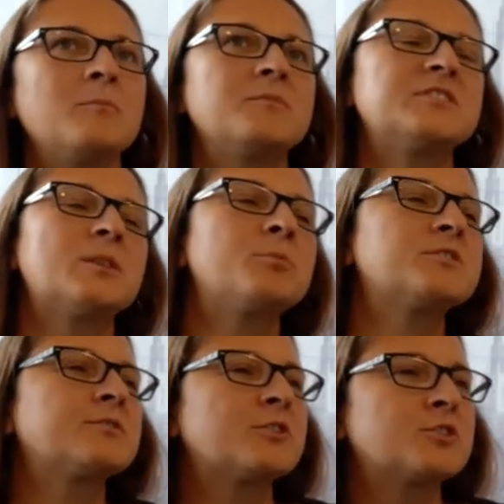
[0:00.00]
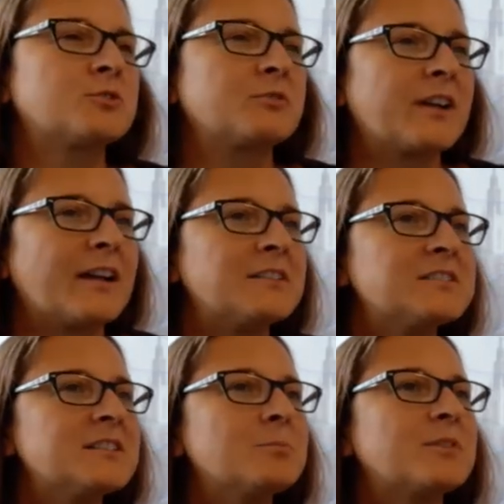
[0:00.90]
separate to virtual
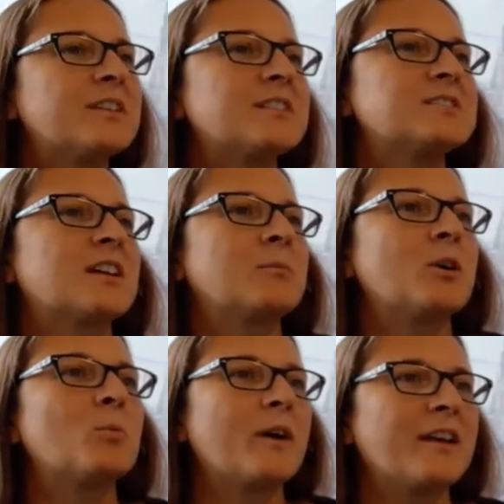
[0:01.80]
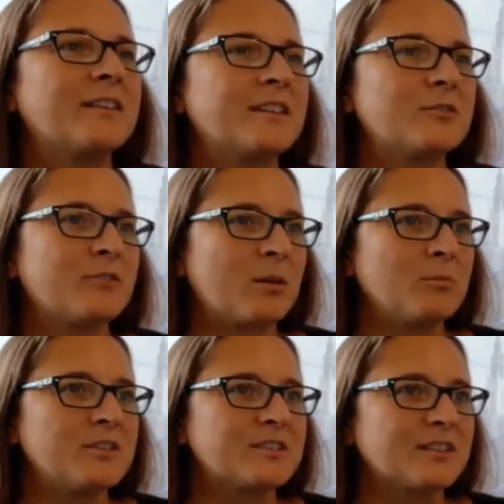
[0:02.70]
reality, but it's a way that
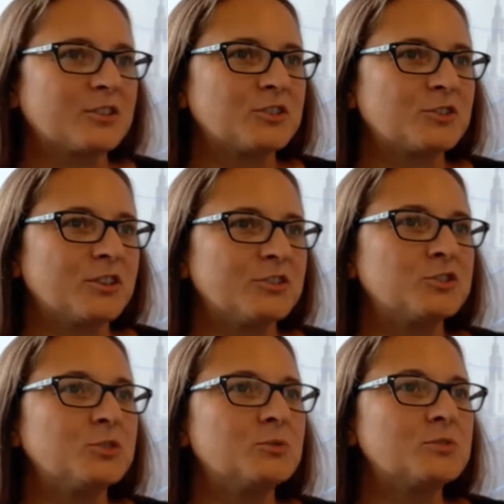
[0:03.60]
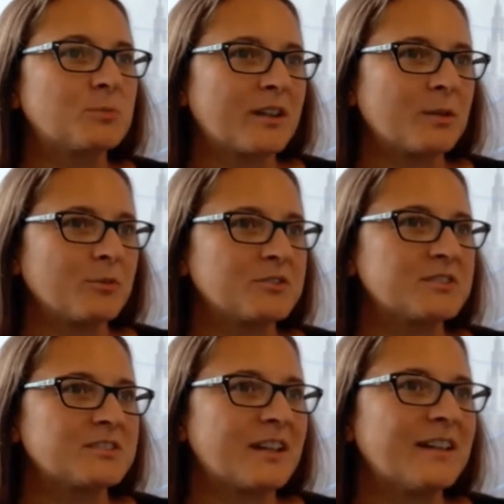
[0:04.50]
families can actually try and choose where they want to
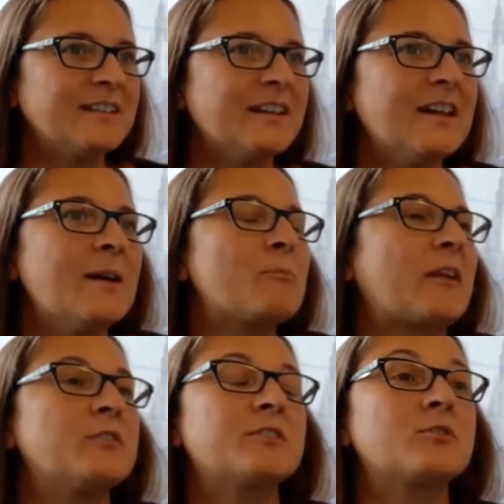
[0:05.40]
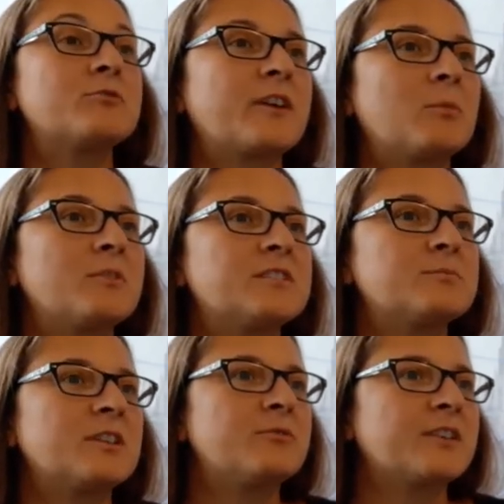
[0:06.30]
stay. And if they've got families
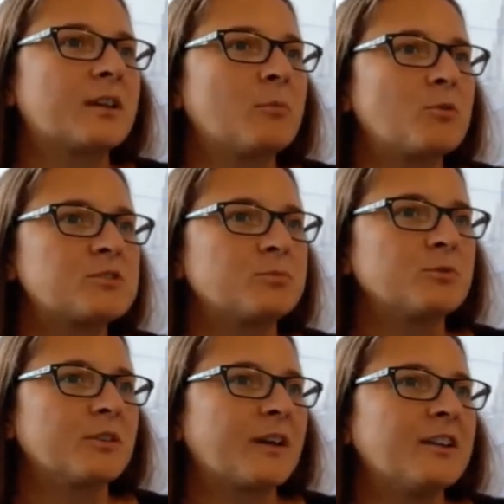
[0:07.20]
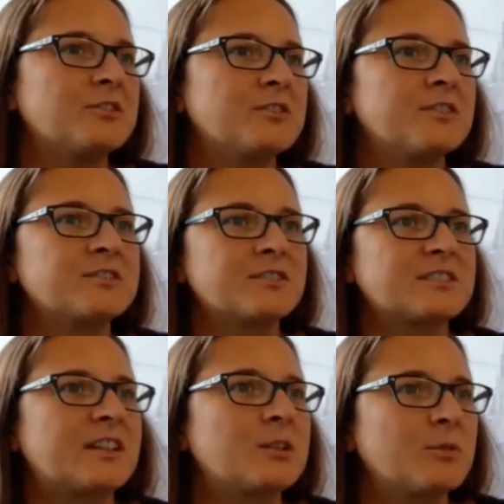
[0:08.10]
living in multiple locations, so
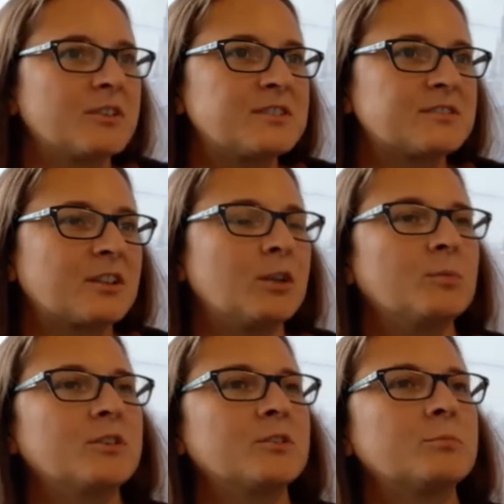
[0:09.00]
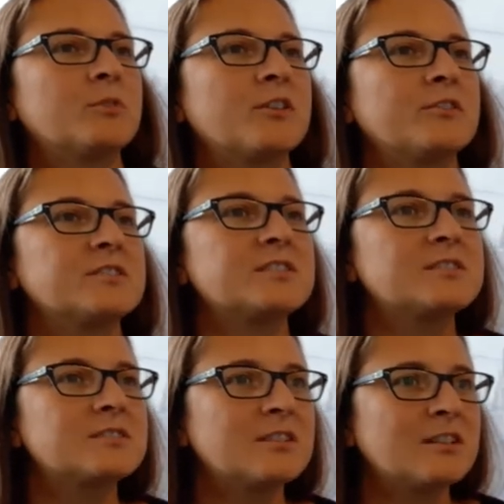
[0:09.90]
say you wanted to go with your brother and
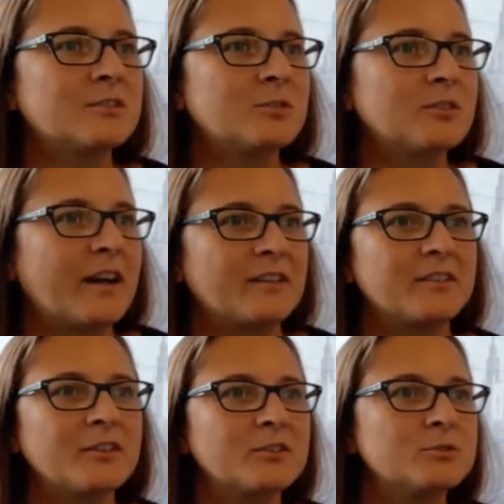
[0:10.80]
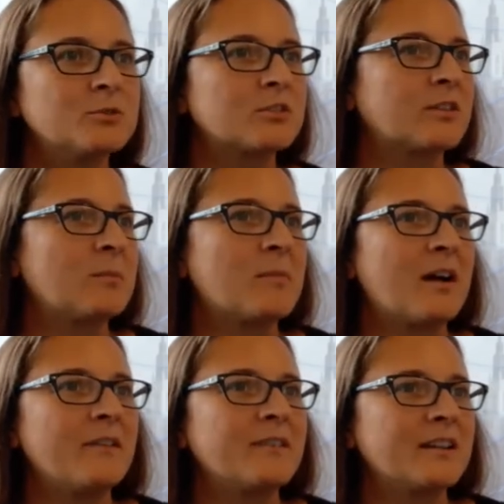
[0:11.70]
sister or aunt and uncle or
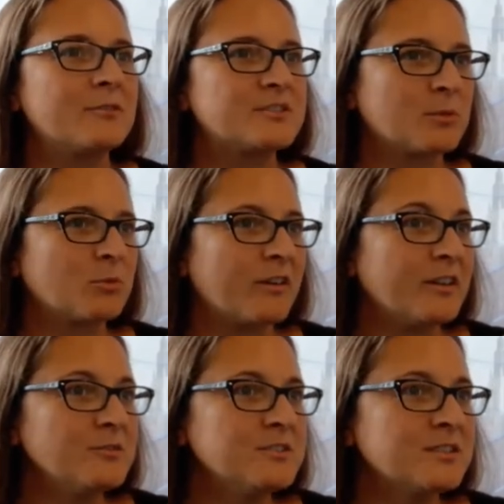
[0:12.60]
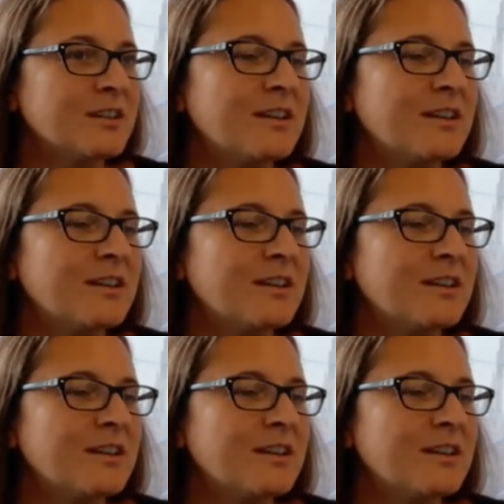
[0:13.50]
grandma and they live somewhere else,